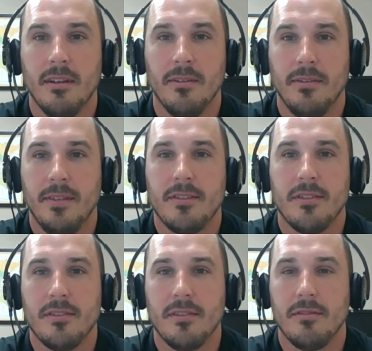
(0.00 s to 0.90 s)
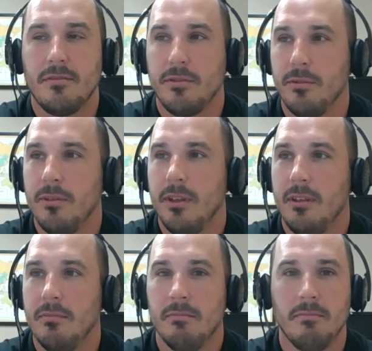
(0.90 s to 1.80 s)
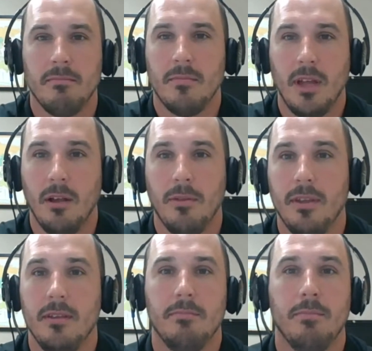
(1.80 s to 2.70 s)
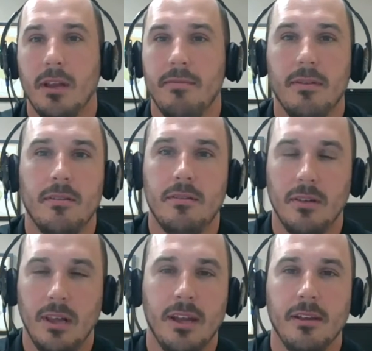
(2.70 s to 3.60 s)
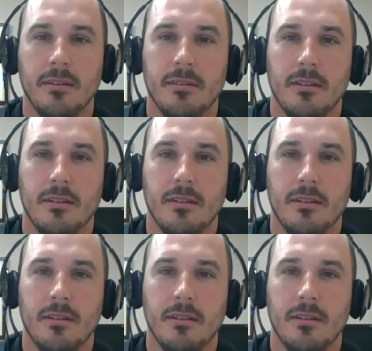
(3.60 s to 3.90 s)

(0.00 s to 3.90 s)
You know, this is a truly healthy benefit to lighting.